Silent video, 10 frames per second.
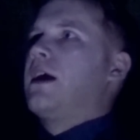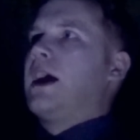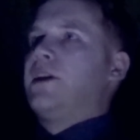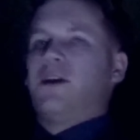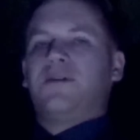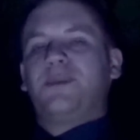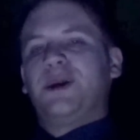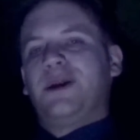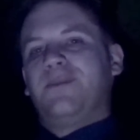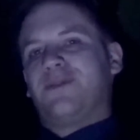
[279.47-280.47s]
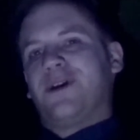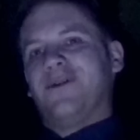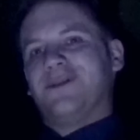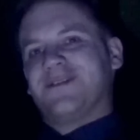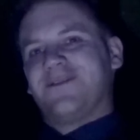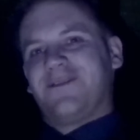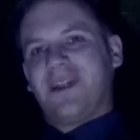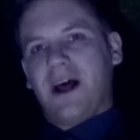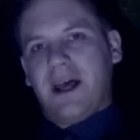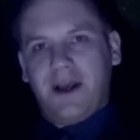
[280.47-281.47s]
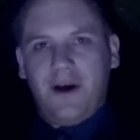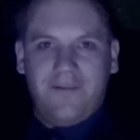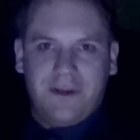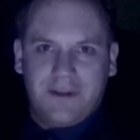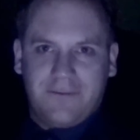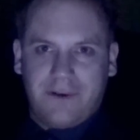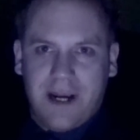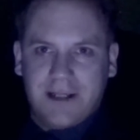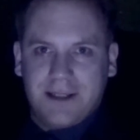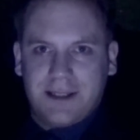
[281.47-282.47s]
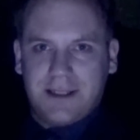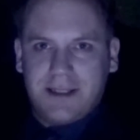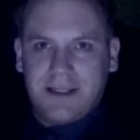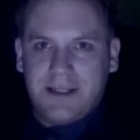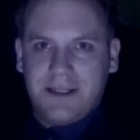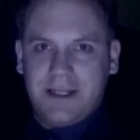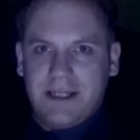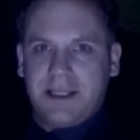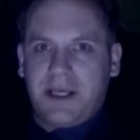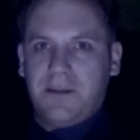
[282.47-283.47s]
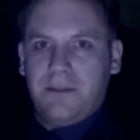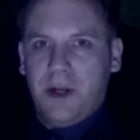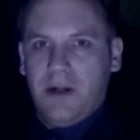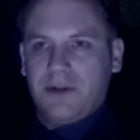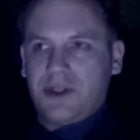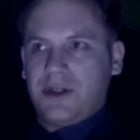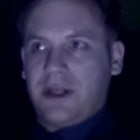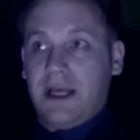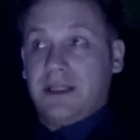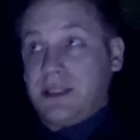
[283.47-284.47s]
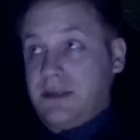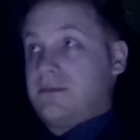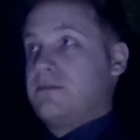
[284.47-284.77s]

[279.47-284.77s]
and not be prone to flying off into frenzy, into compulsion, as